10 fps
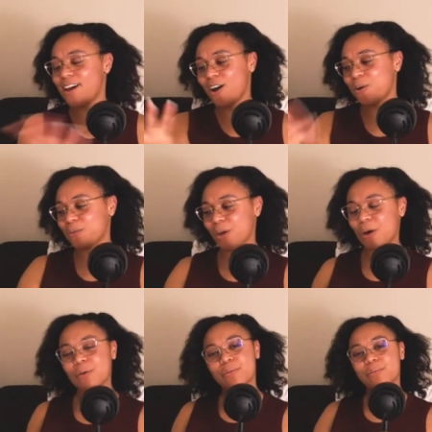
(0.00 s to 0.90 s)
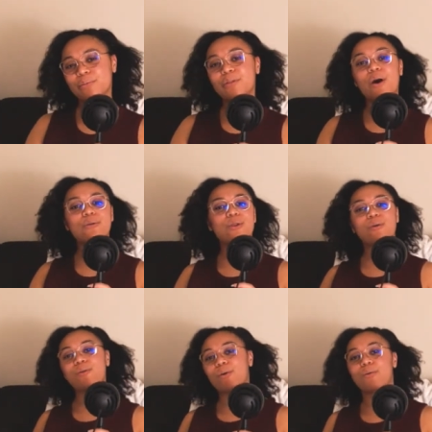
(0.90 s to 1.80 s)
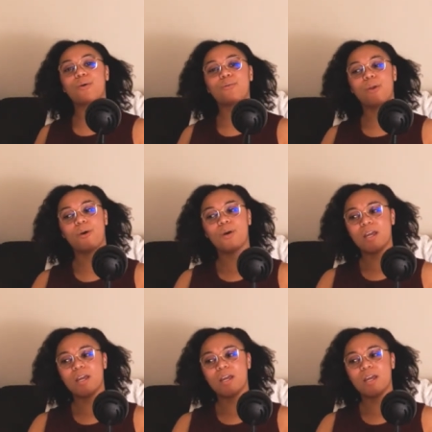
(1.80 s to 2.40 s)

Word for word: Oh, no, no, no, no, no, no.